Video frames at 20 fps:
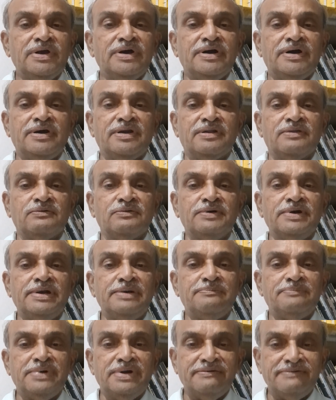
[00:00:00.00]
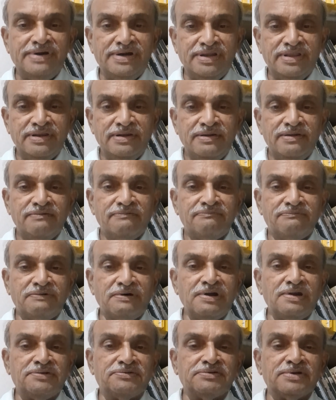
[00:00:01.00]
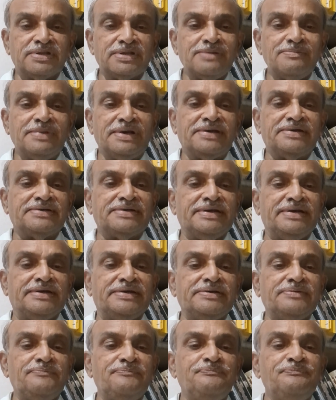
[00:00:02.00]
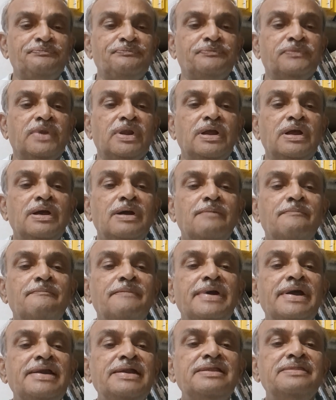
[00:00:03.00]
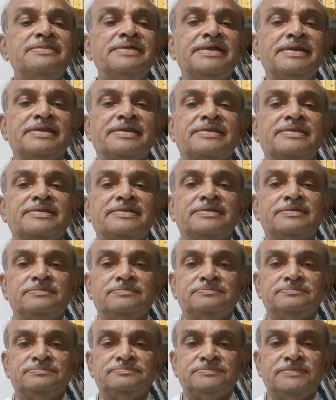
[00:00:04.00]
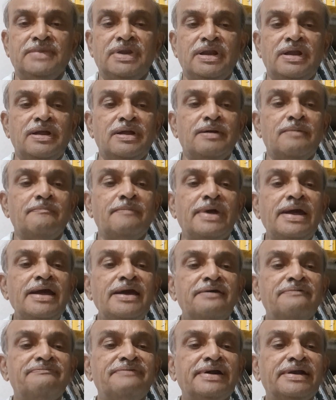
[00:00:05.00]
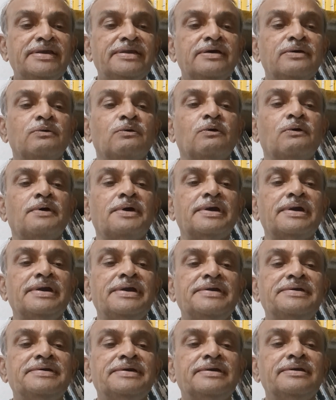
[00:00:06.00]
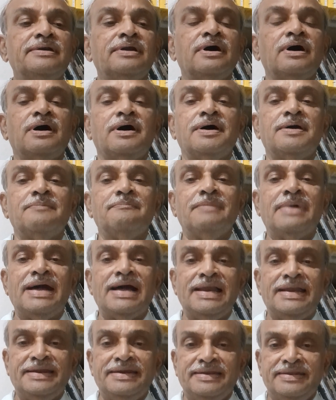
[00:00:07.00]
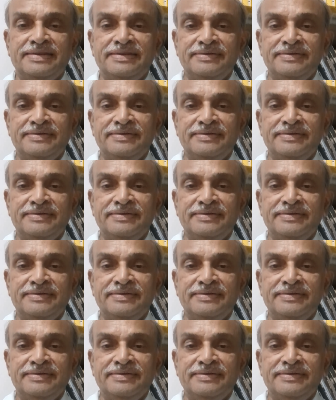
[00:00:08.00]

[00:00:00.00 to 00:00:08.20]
and so it prevents falls to some extent. Medicines may affect coordination or balance